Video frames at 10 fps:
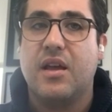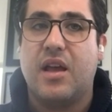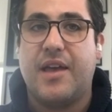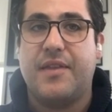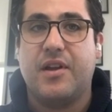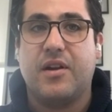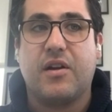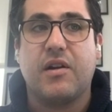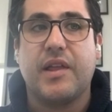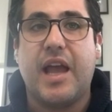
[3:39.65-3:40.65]
and they're
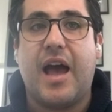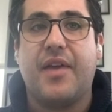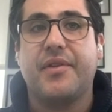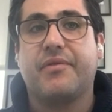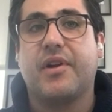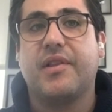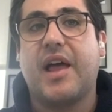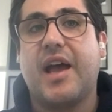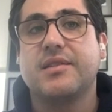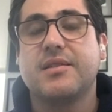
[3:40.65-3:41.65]
currently on the front
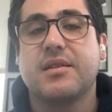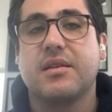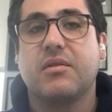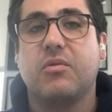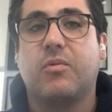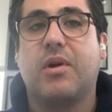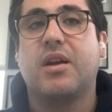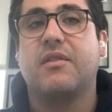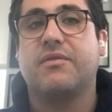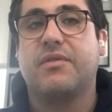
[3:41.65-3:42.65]
lines. One
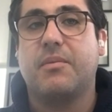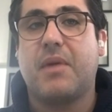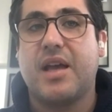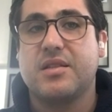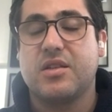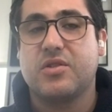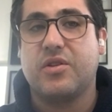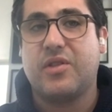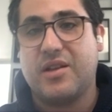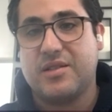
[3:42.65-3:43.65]
of my
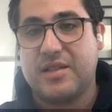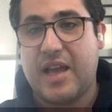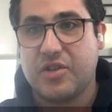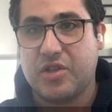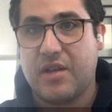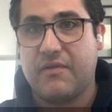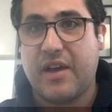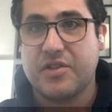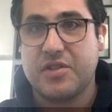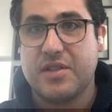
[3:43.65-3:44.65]
sister-in-laws is actually an
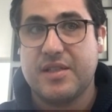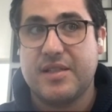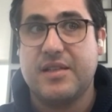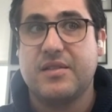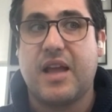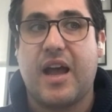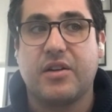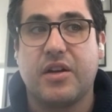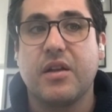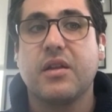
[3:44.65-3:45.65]
infectious disease
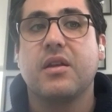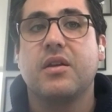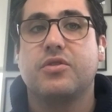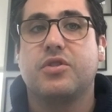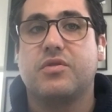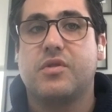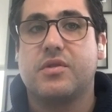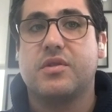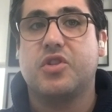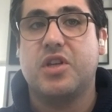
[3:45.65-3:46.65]
doctor, so
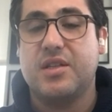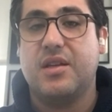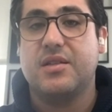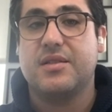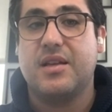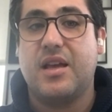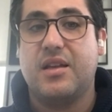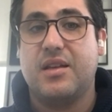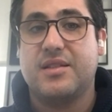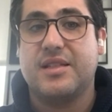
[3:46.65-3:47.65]
she
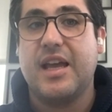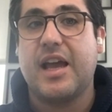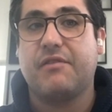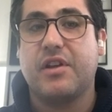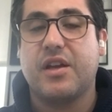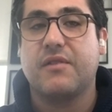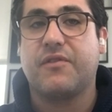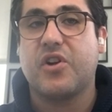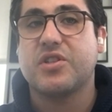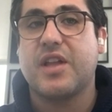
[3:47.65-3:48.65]
is seeing everything
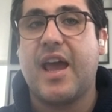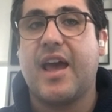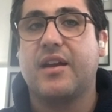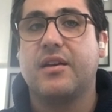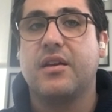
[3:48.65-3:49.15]
firsthand